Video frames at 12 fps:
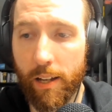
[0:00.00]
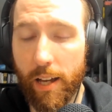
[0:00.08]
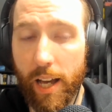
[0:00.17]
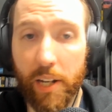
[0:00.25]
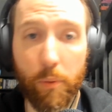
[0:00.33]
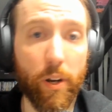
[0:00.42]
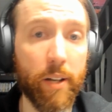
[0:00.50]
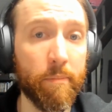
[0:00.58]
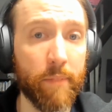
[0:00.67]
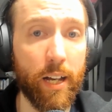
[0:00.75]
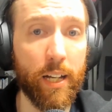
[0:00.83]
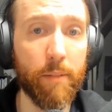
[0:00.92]
Anyway,
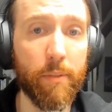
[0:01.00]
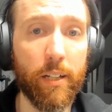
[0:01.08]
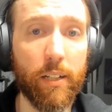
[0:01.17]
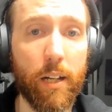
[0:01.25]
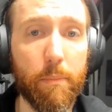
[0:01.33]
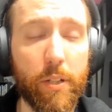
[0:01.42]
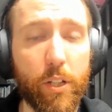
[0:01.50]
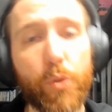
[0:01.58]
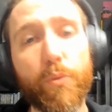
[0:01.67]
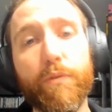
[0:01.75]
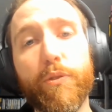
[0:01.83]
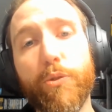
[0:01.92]
I am that guy, Pete,
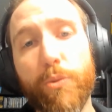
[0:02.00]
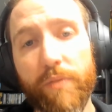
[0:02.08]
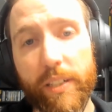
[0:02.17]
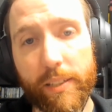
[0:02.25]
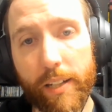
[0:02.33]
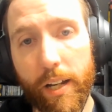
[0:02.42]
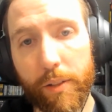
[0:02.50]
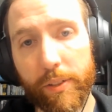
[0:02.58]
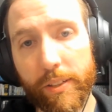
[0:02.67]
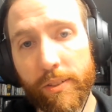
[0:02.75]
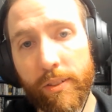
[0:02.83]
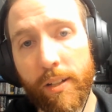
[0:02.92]
You refused to invite to
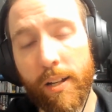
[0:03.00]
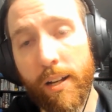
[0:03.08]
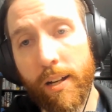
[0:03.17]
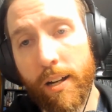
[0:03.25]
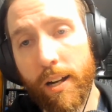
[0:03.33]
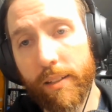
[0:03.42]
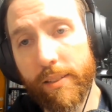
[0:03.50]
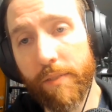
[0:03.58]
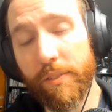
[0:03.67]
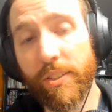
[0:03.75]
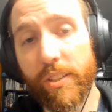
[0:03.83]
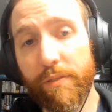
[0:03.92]
gatherings.
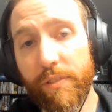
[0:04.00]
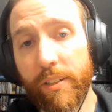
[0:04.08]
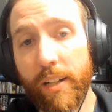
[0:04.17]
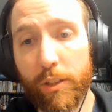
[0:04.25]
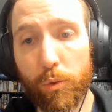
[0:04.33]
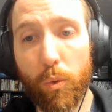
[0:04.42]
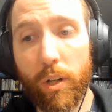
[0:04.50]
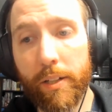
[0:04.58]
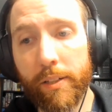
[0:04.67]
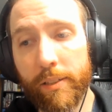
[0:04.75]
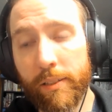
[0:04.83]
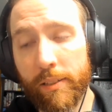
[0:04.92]
Definitely see you for the next
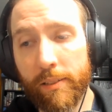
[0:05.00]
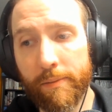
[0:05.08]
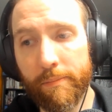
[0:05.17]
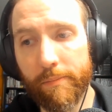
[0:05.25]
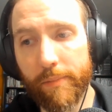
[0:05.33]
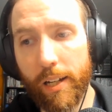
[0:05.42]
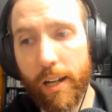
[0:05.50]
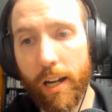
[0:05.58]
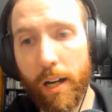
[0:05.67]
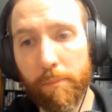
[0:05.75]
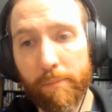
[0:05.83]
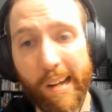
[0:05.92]
one.
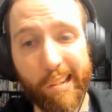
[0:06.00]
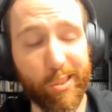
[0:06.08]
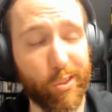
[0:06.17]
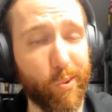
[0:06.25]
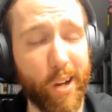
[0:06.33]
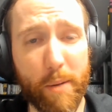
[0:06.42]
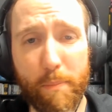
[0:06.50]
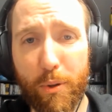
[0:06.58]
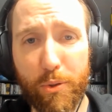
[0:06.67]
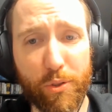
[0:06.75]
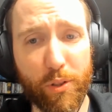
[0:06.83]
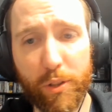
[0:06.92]
Um, I'll try to
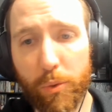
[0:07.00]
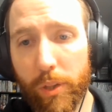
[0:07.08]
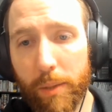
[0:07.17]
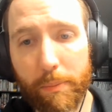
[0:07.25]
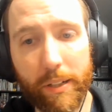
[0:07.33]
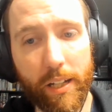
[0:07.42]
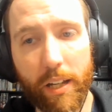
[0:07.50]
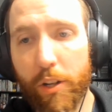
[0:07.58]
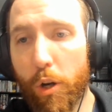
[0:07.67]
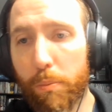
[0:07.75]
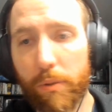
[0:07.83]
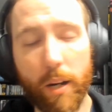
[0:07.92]
post during the week, but again,
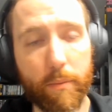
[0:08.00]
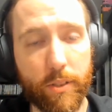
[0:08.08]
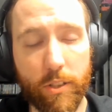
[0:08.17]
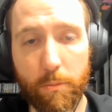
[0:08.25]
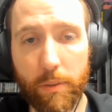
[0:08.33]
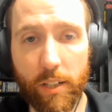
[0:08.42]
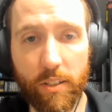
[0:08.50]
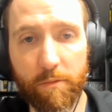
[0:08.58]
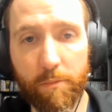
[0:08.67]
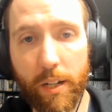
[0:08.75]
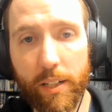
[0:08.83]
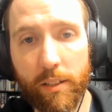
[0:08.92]
no promises because
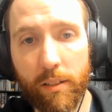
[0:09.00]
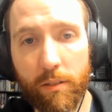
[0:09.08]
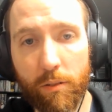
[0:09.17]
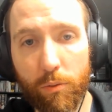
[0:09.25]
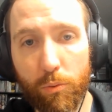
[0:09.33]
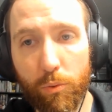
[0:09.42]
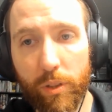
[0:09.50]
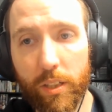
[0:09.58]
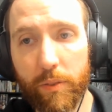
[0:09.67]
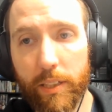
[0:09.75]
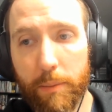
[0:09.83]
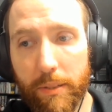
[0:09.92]
of my
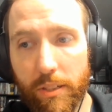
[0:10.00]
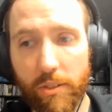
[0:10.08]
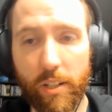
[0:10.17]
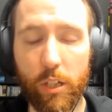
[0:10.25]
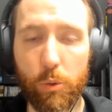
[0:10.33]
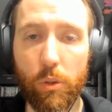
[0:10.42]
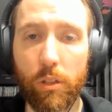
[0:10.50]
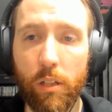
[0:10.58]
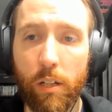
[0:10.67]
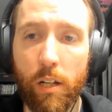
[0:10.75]
really, really busy schedule.